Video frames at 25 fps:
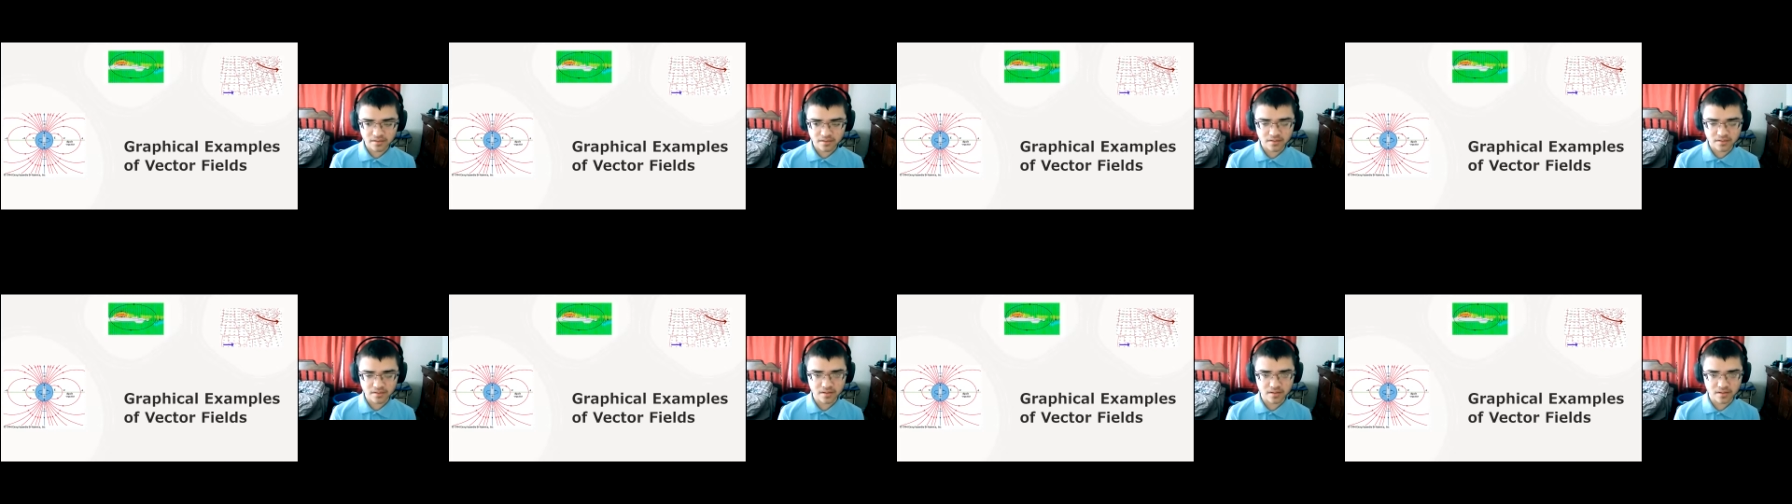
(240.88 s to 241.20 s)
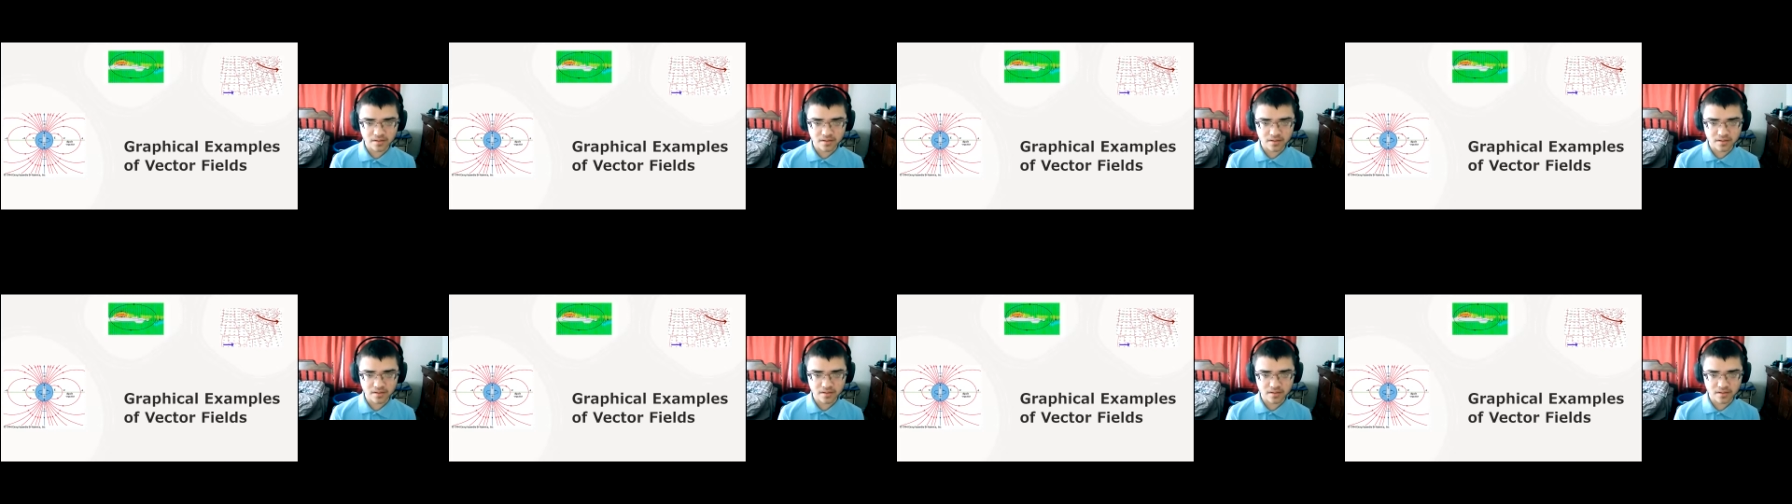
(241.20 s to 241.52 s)

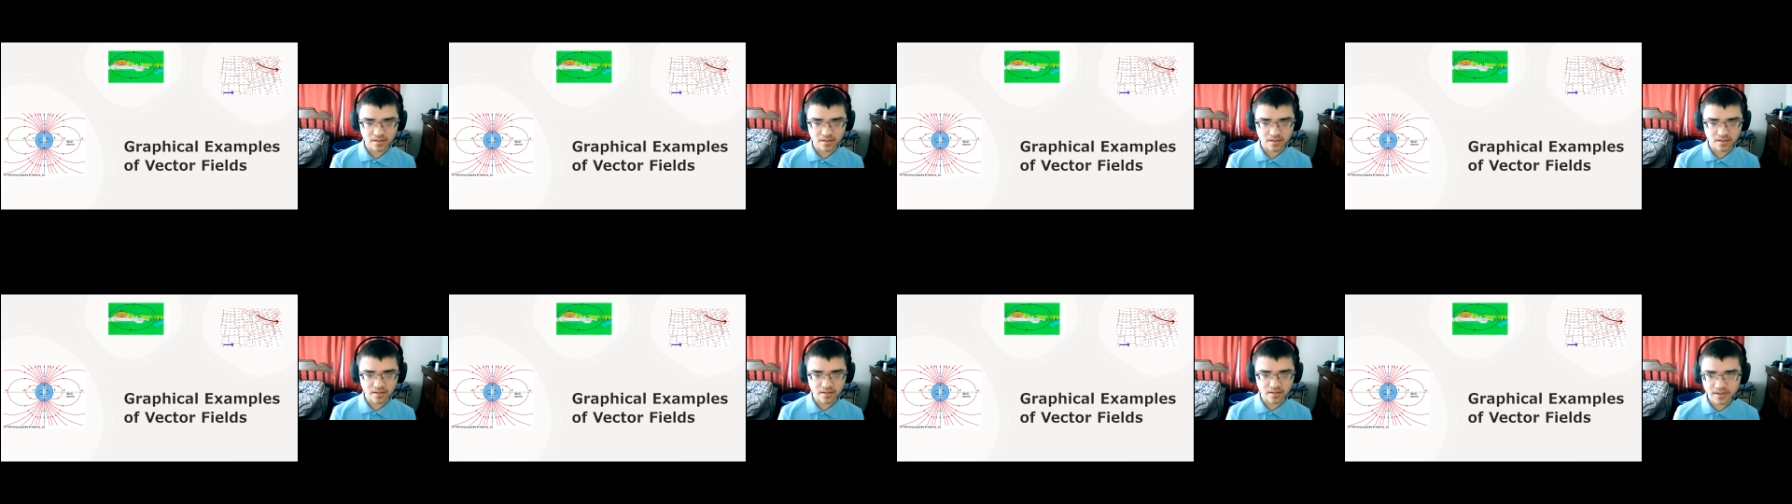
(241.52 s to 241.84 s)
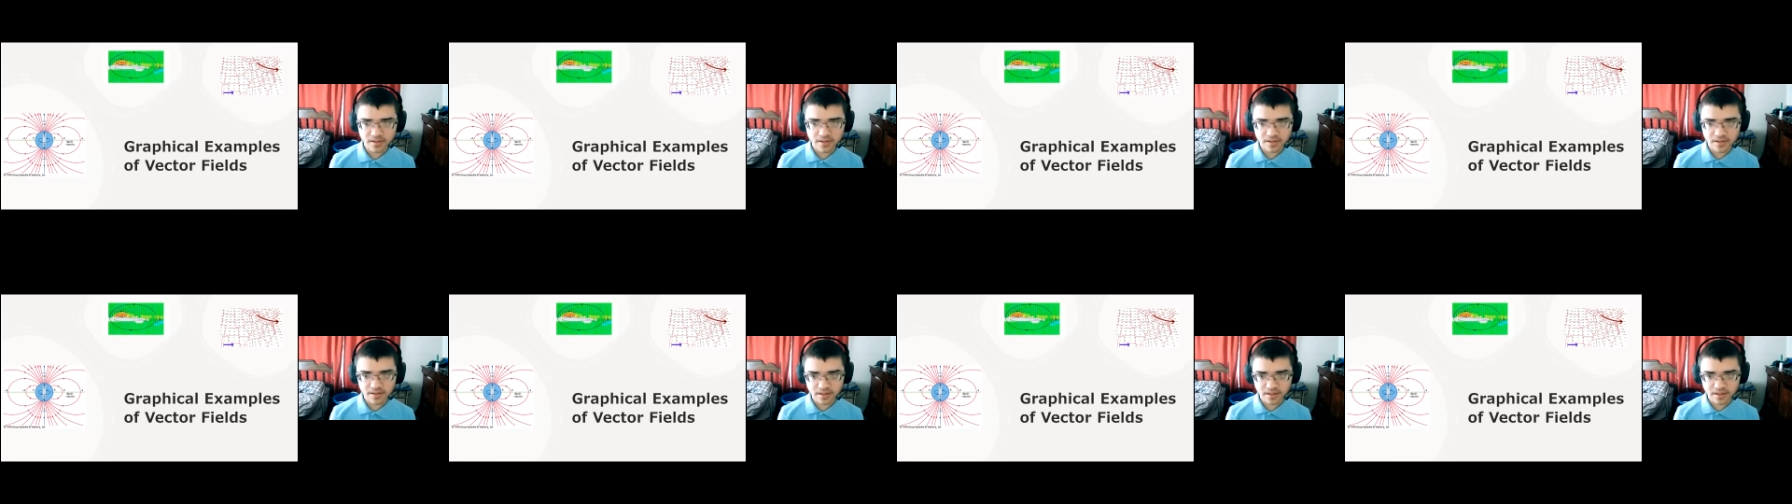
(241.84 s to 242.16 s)

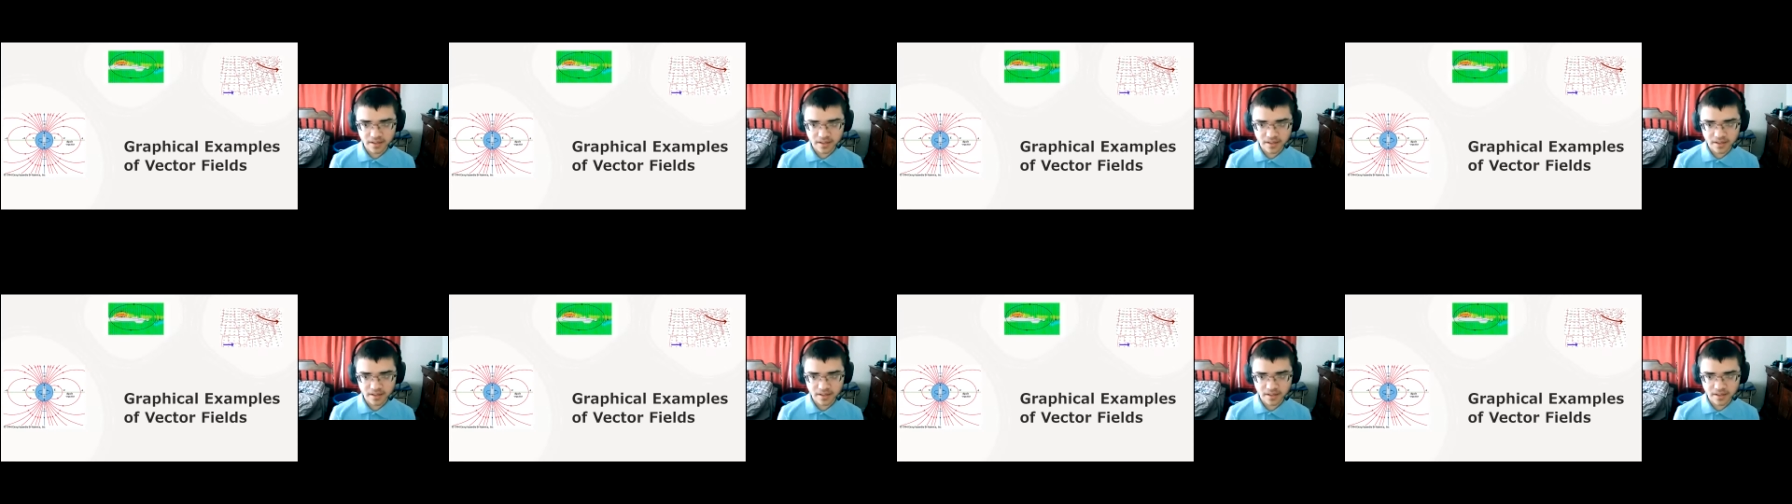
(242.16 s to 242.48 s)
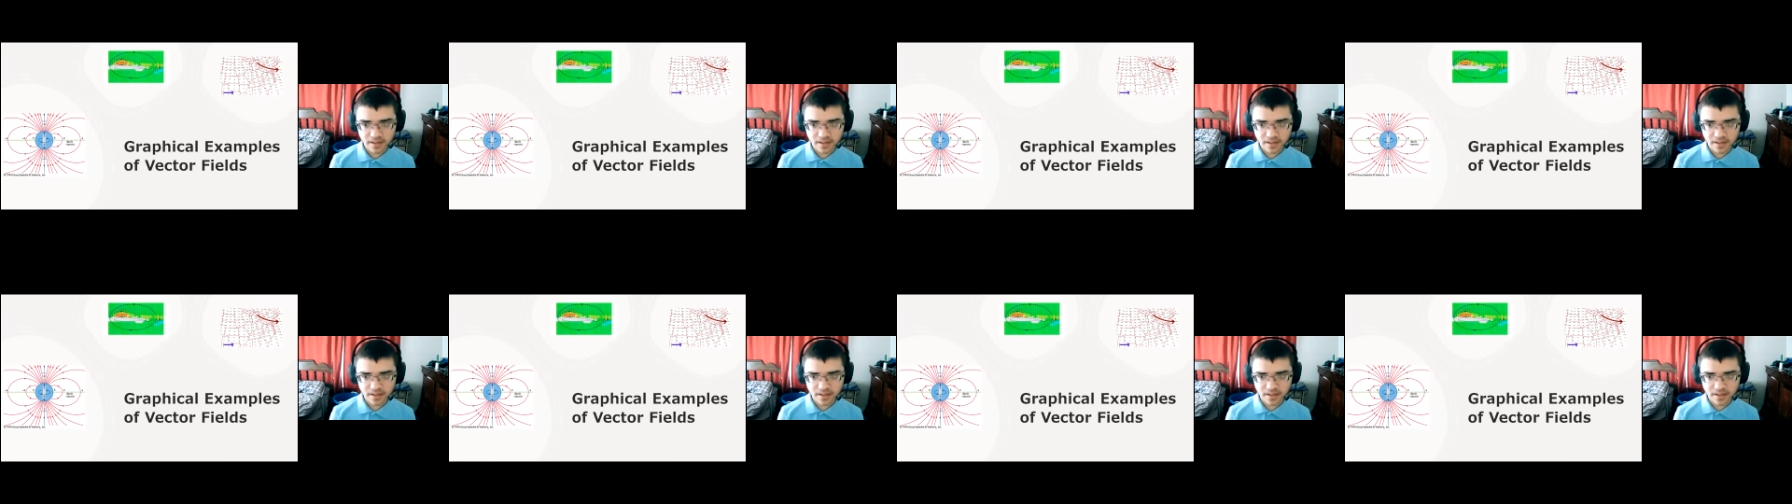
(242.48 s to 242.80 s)
airplane wing.
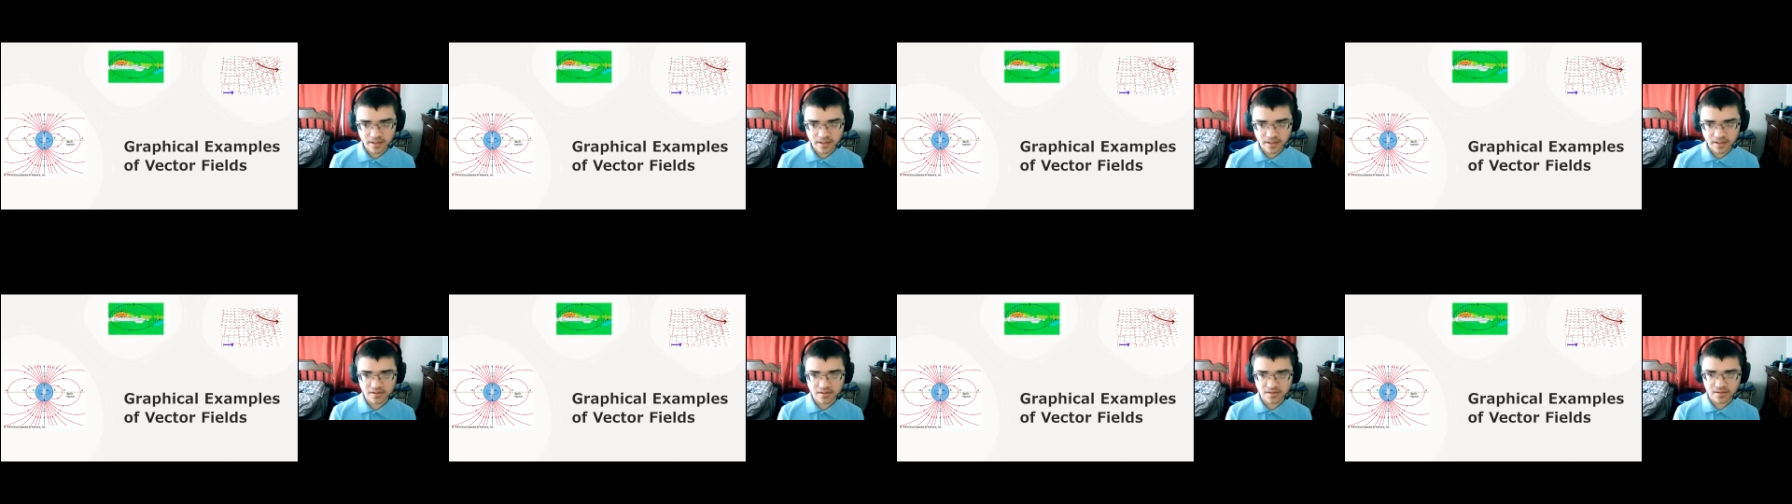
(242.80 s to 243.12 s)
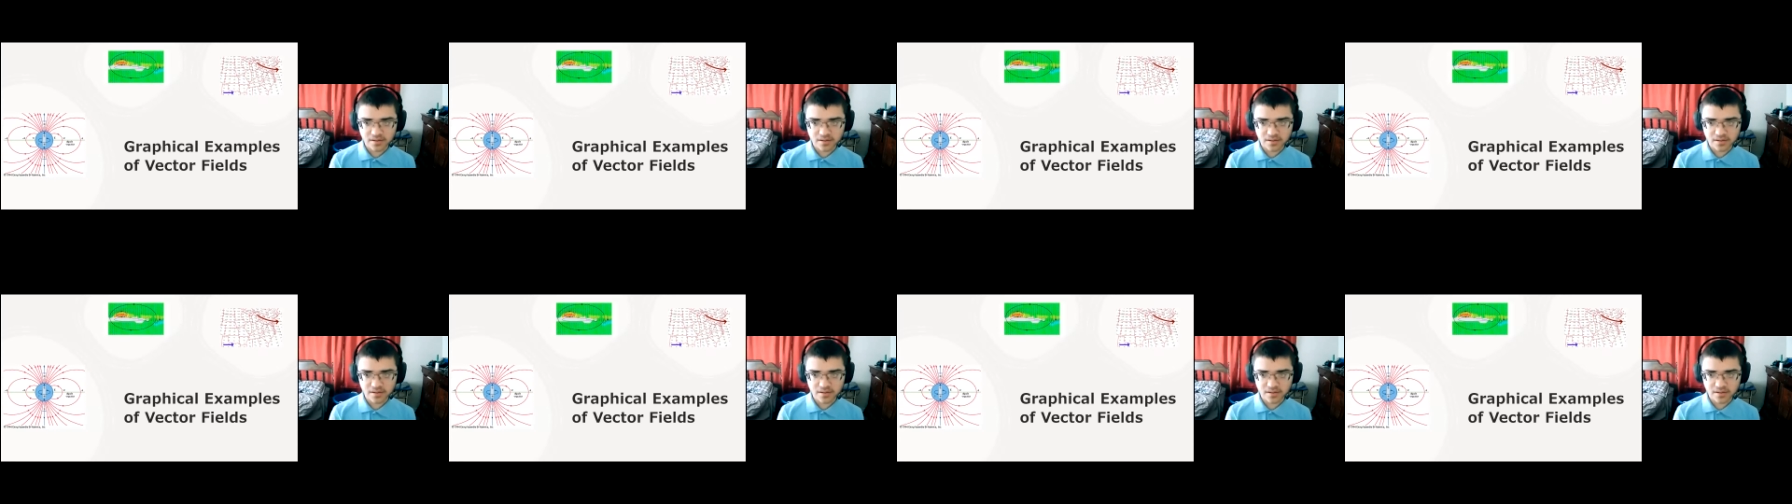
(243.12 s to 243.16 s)
And